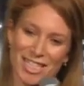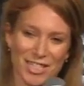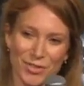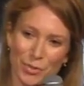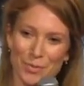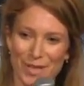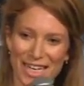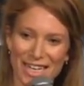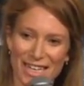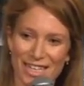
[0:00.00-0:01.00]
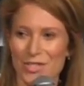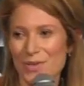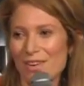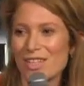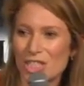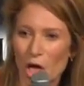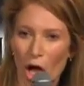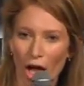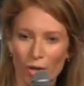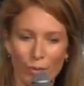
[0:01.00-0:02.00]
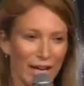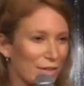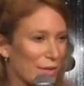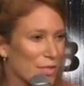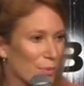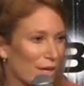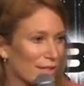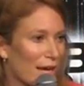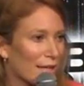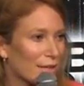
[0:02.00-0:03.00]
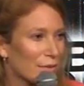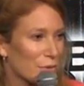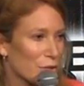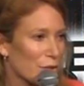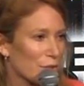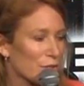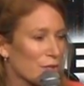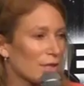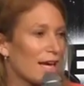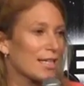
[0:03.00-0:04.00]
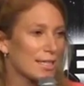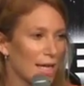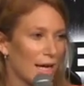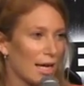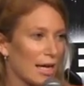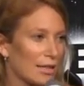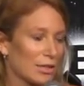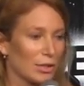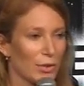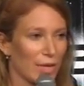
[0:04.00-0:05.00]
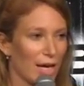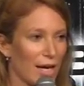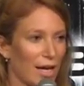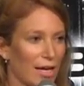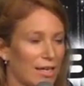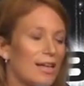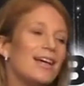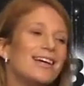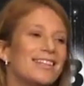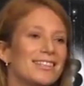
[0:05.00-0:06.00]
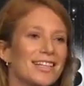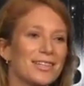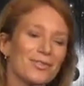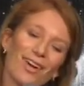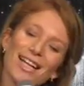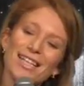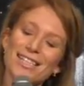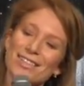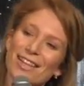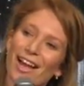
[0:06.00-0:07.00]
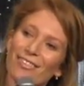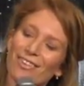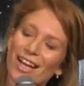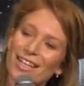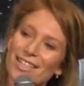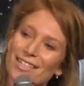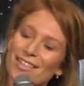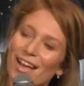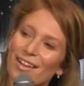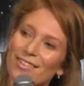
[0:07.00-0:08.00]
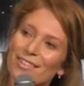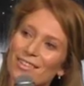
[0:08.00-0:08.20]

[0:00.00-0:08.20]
Just for 1 minute, I just want to have a talk. Why do you always wear those shirts? They're tight, they're low cut. Why do you do that? Why do you do that?